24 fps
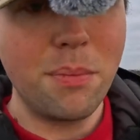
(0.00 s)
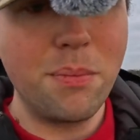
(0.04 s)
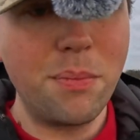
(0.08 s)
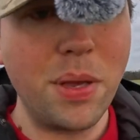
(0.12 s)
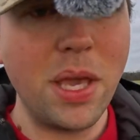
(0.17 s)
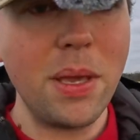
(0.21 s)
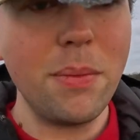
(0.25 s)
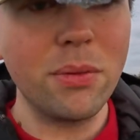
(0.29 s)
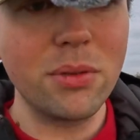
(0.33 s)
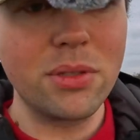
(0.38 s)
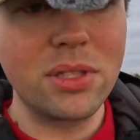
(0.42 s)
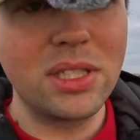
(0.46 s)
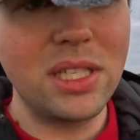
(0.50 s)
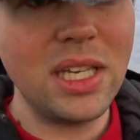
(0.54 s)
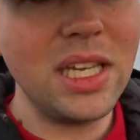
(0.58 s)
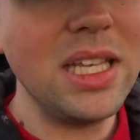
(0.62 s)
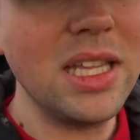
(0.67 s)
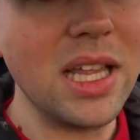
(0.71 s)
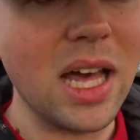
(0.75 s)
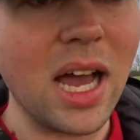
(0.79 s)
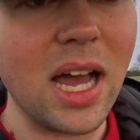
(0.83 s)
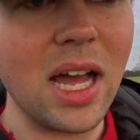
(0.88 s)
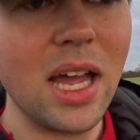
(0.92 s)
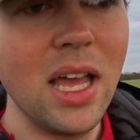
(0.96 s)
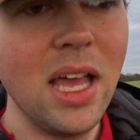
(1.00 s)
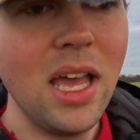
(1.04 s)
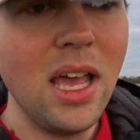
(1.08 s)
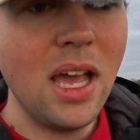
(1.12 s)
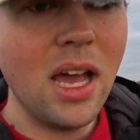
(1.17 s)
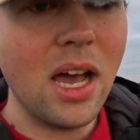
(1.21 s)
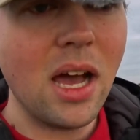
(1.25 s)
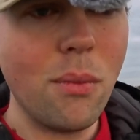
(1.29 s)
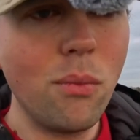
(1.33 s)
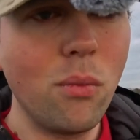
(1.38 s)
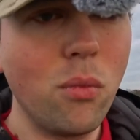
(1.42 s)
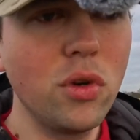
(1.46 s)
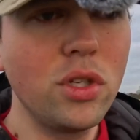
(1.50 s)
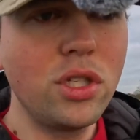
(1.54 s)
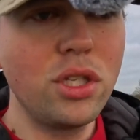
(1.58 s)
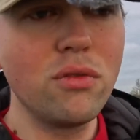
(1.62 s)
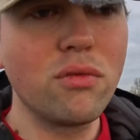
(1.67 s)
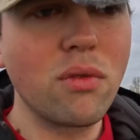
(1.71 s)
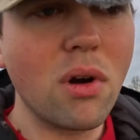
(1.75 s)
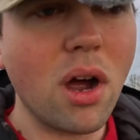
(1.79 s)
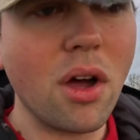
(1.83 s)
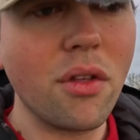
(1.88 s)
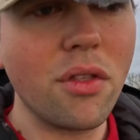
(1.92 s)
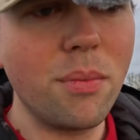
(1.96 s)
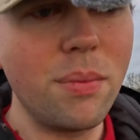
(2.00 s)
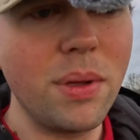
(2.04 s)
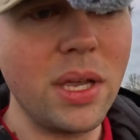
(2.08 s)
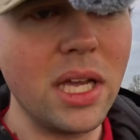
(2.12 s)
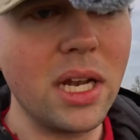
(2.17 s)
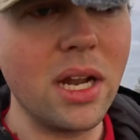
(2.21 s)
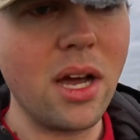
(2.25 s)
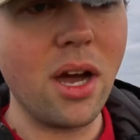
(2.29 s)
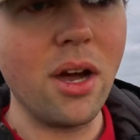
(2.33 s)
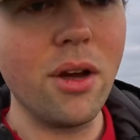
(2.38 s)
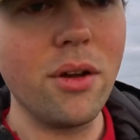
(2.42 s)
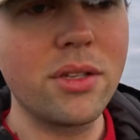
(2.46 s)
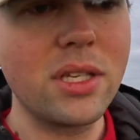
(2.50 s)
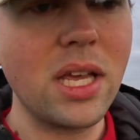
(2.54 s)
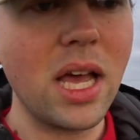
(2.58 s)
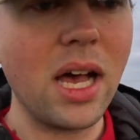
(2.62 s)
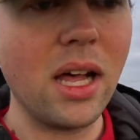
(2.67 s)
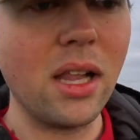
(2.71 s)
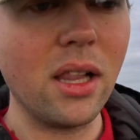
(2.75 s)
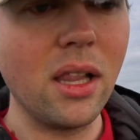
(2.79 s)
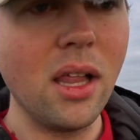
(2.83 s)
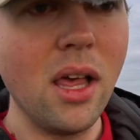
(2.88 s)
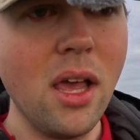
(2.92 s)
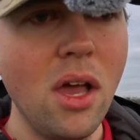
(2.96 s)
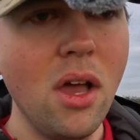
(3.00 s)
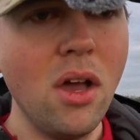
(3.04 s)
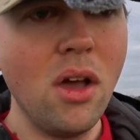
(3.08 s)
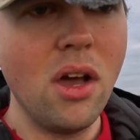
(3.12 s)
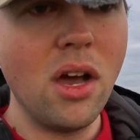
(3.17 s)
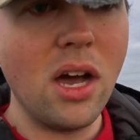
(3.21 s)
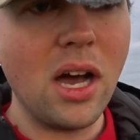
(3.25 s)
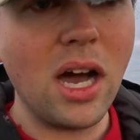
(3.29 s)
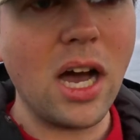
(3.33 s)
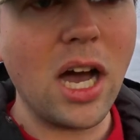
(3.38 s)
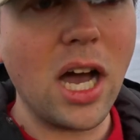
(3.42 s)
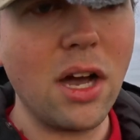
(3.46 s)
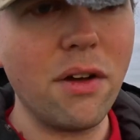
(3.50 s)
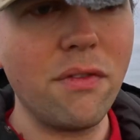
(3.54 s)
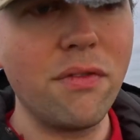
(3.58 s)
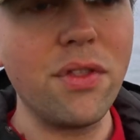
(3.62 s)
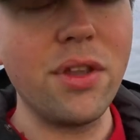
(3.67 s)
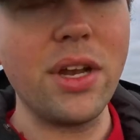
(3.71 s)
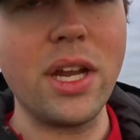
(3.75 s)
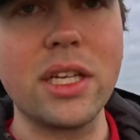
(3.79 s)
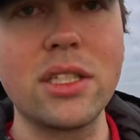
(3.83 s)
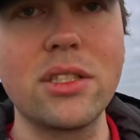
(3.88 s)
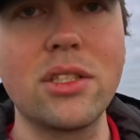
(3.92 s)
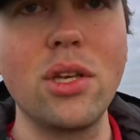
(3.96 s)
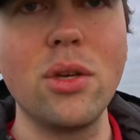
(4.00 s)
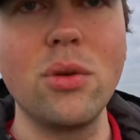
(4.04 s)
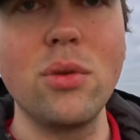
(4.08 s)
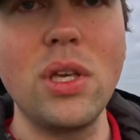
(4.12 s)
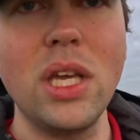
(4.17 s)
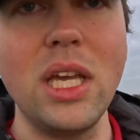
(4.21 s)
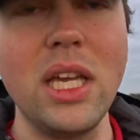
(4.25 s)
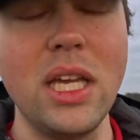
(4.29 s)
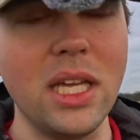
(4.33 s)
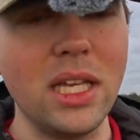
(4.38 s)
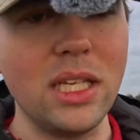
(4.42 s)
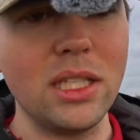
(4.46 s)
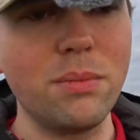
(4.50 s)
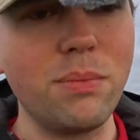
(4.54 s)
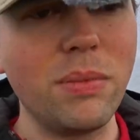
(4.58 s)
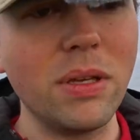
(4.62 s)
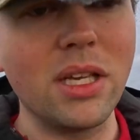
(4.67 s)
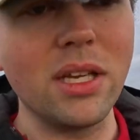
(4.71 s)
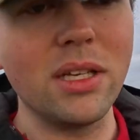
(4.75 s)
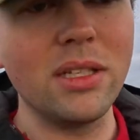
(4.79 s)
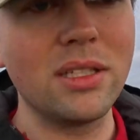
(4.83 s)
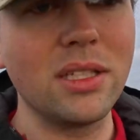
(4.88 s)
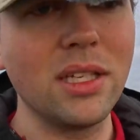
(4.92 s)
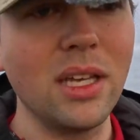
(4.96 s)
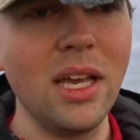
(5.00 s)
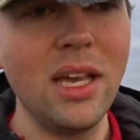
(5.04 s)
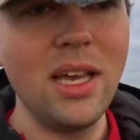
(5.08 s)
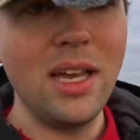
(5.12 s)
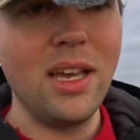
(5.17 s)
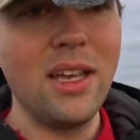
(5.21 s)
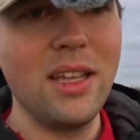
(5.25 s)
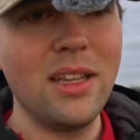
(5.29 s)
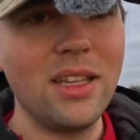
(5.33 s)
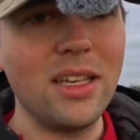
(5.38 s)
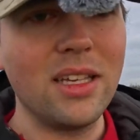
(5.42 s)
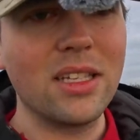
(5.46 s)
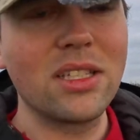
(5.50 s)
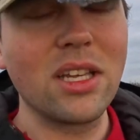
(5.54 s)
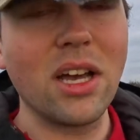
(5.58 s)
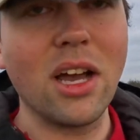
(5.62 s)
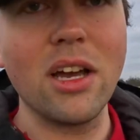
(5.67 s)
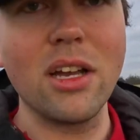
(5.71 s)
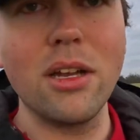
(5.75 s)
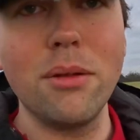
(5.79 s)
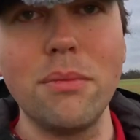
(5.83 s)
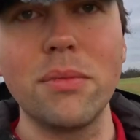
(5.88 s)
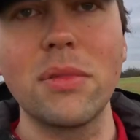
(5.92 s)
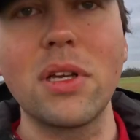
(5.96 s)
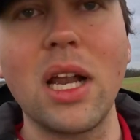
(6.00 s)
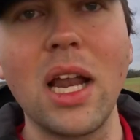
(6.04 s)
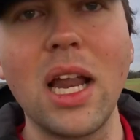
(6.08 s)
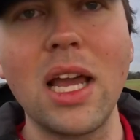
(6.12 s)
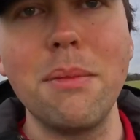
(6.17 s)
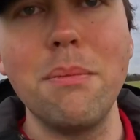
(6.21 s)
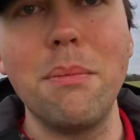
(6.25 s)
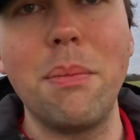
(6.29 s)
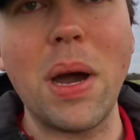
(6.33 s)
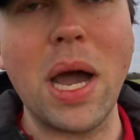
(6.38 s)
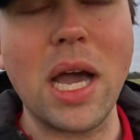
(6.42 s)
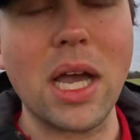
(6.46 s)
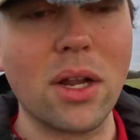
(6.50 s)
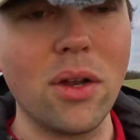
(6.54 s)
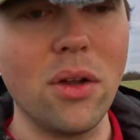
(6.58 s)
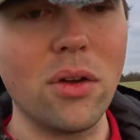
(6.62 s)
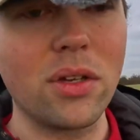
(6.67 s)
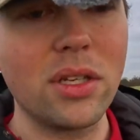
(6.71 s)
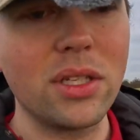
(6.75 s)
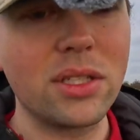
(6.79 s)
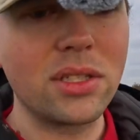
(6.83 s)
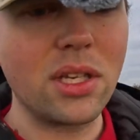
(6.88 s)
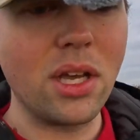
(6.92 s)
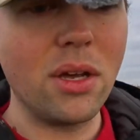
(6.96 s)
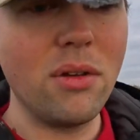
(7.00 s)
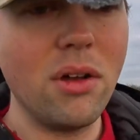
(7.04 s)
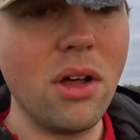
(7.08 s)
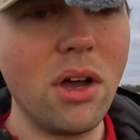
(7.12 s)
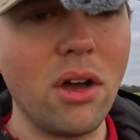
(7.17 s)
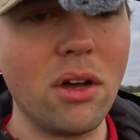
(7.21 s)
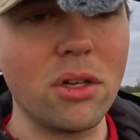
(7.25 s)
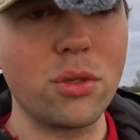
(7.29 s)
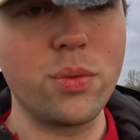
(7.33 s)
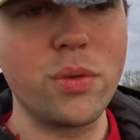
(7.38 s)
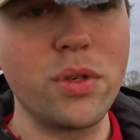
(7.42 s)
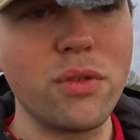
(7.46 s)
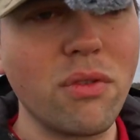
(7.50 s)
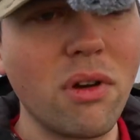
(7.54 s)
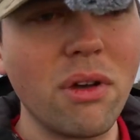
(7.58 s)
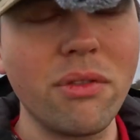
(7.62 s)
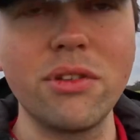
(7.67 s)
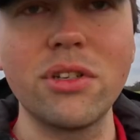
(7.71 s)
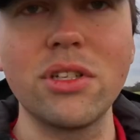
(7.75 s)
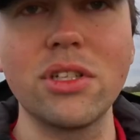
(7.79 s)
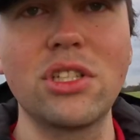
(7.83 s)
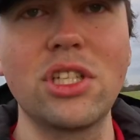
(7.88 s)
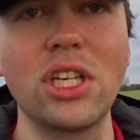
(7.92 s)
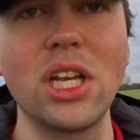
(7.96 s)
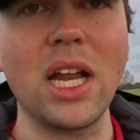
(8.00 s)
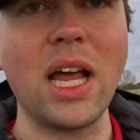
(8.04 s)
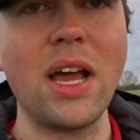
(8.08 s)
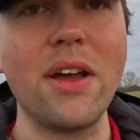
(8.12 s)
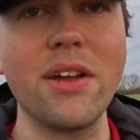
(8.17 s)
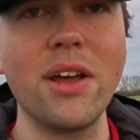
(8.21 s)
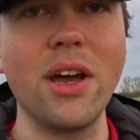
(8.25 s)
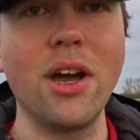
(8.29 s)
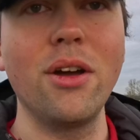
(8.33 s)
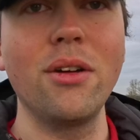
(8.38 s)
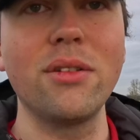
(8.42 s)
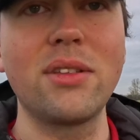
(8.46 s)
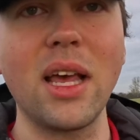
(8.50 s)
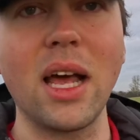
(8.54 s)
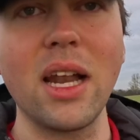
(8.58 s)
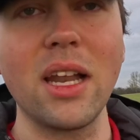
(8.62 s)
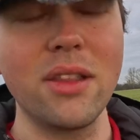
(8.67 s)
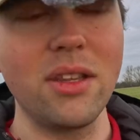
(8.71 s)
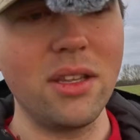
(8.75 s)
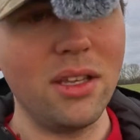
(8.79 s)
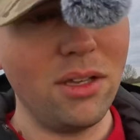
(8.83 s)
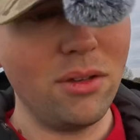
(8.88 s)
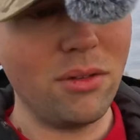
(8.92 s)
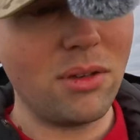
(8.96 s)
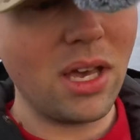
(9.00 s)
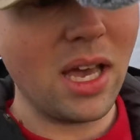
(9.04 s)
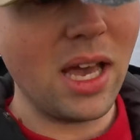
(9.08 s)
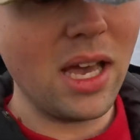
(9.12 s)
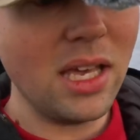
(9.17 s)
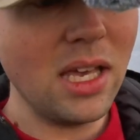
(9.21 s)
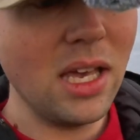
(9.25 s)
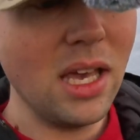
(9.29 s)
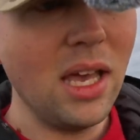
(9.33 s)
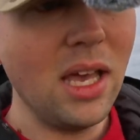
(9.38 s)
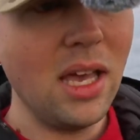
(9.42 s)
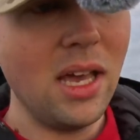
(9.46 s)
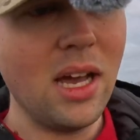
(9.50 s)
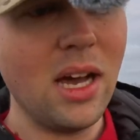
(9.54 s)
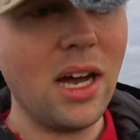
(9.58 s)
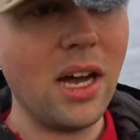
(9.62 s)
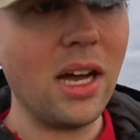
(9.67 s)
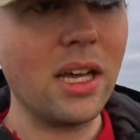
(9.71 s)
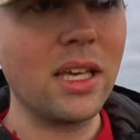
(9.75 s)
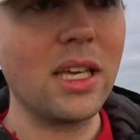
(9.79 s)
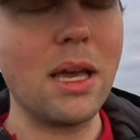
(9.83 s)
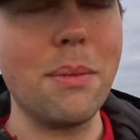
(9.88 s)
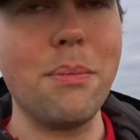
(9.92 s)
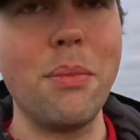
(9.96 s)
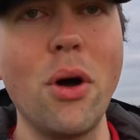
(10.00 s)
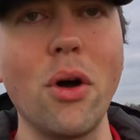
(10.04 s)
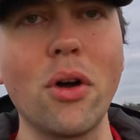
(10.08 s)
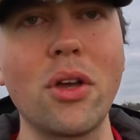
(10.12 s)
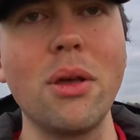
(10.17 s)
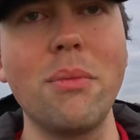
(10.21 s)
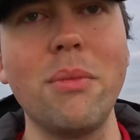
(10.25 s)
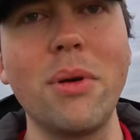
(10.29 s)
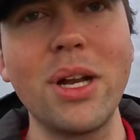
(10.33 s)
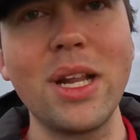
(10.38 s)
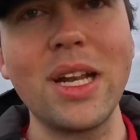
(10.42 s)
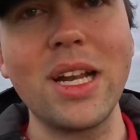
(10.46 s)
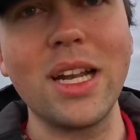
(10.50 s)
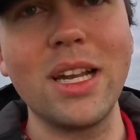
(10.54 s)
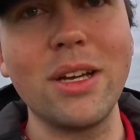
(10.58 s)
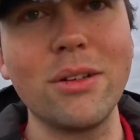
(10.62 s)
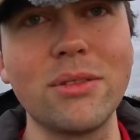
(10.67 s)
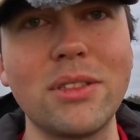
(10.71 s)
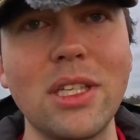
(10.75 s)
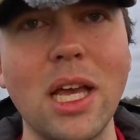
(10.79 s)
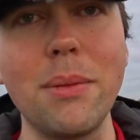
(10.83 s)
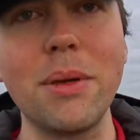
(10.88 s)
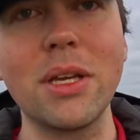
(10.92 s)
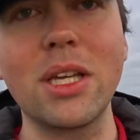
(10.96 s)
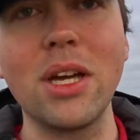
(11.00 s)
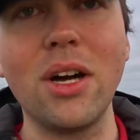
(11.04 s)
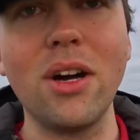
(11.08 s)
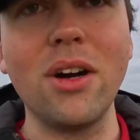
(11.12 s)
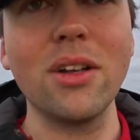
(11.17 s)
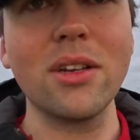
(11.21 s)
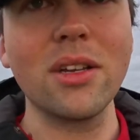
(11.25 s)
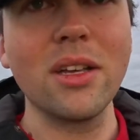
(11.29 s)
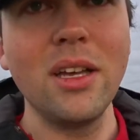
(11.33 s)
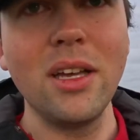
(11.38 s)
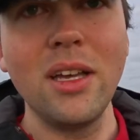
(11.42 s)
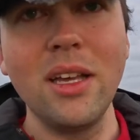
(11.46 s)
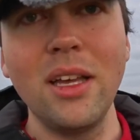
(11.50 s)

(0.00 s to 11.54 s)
People see that, and would you rather be in a hotel for the next 2 years because the asylum claim backlog is so large? Would you rather just chill out in a hotel in the UK and get pocket money and a little debit card?